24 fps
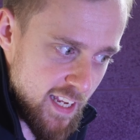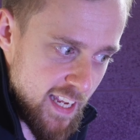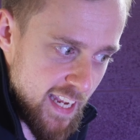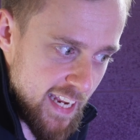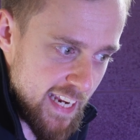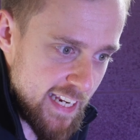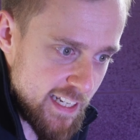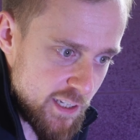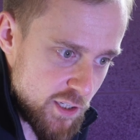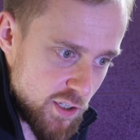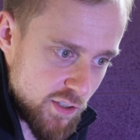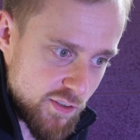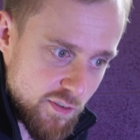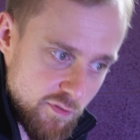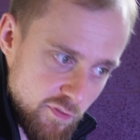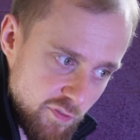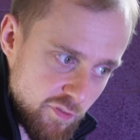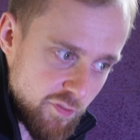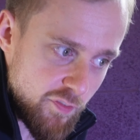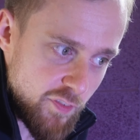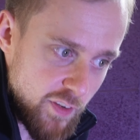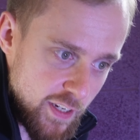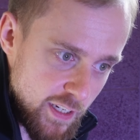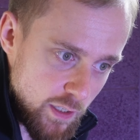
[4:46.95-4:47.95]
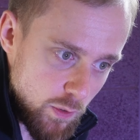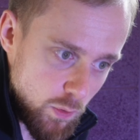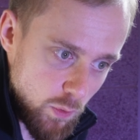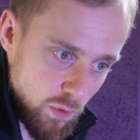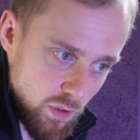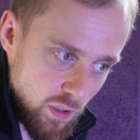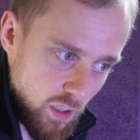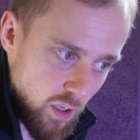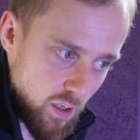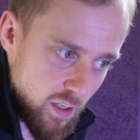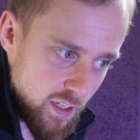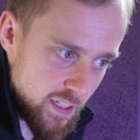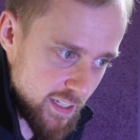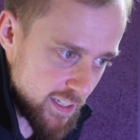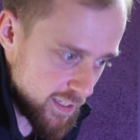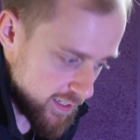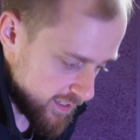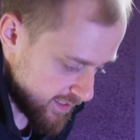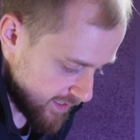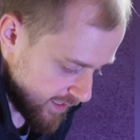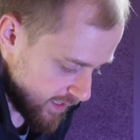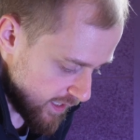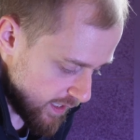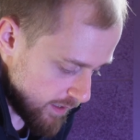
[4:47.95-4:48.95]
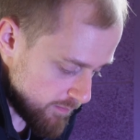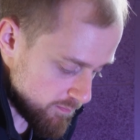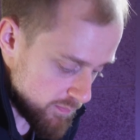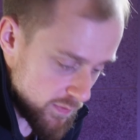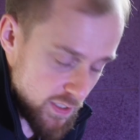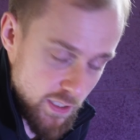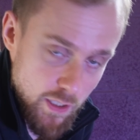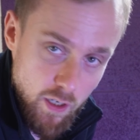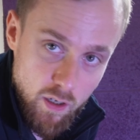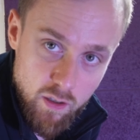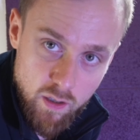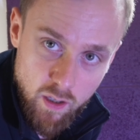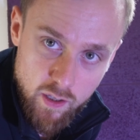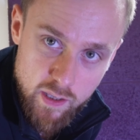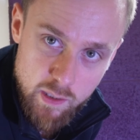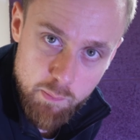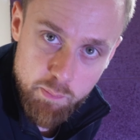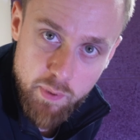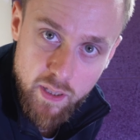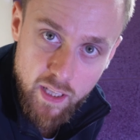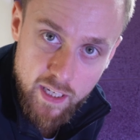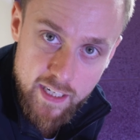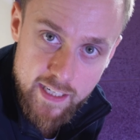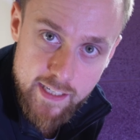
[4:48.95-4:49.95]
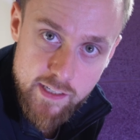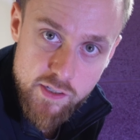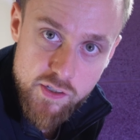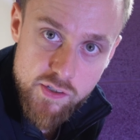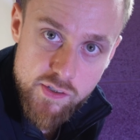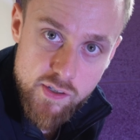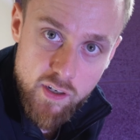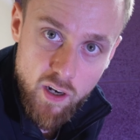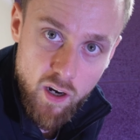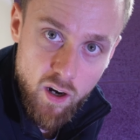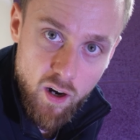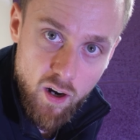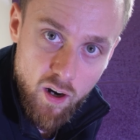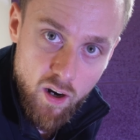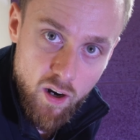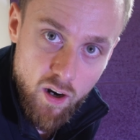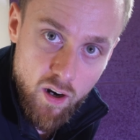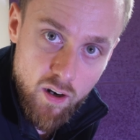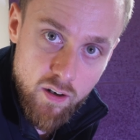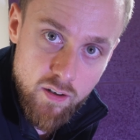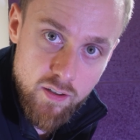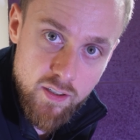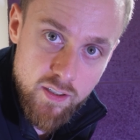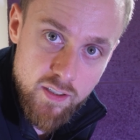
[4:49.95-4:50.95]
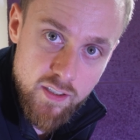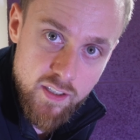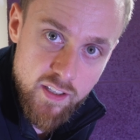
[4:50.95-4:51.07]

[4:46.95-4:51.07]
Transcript: it doesn't feel like you know, like the plates are